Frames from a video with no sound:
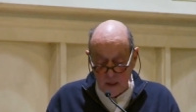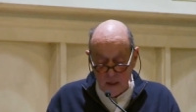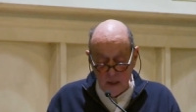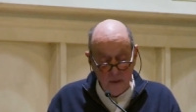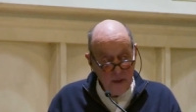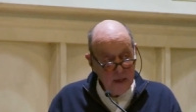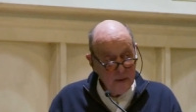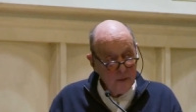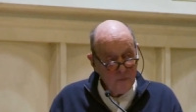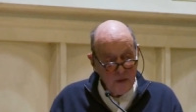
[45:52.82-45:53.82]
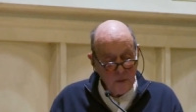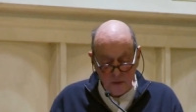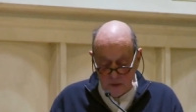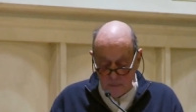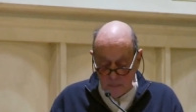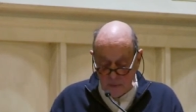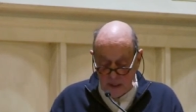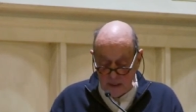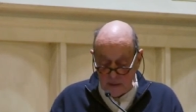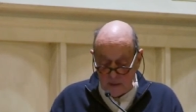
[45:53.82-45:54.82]
Uh, then the field could be
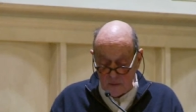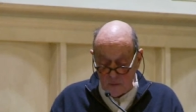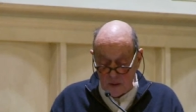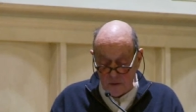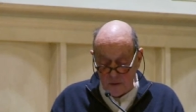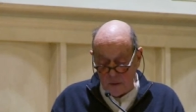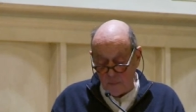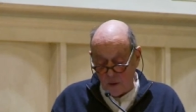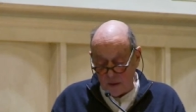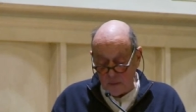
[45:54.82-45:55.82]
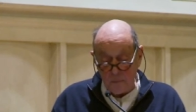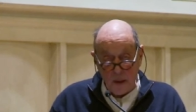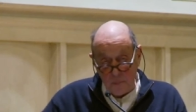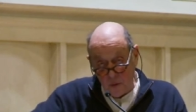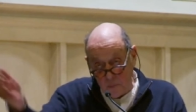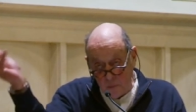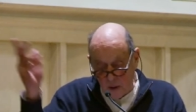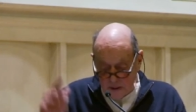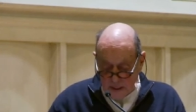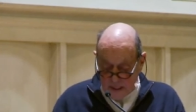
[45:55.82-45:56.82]
planted with broad,
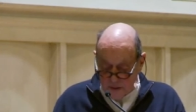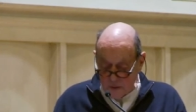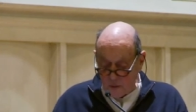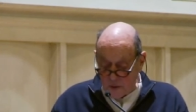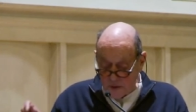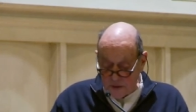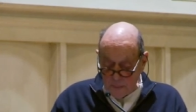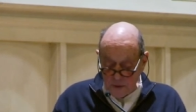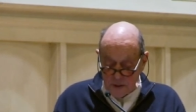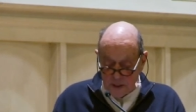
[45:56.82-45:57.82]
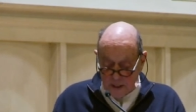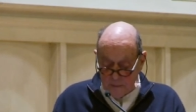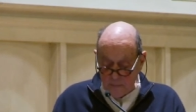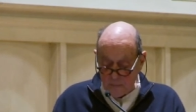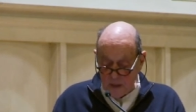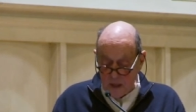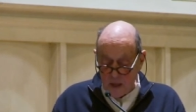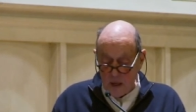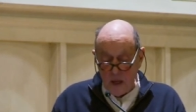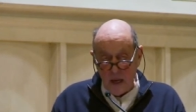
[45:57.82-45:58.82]
broadcast or with a dibble stick
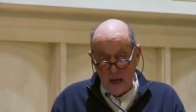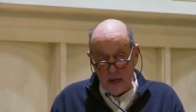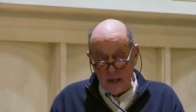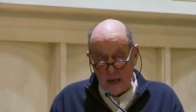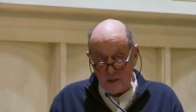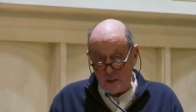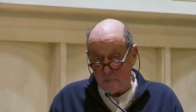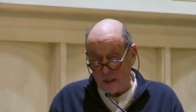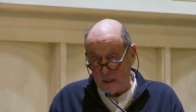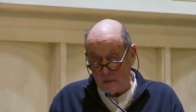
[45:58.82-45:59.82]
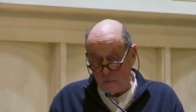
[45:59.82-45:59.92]
and it has to be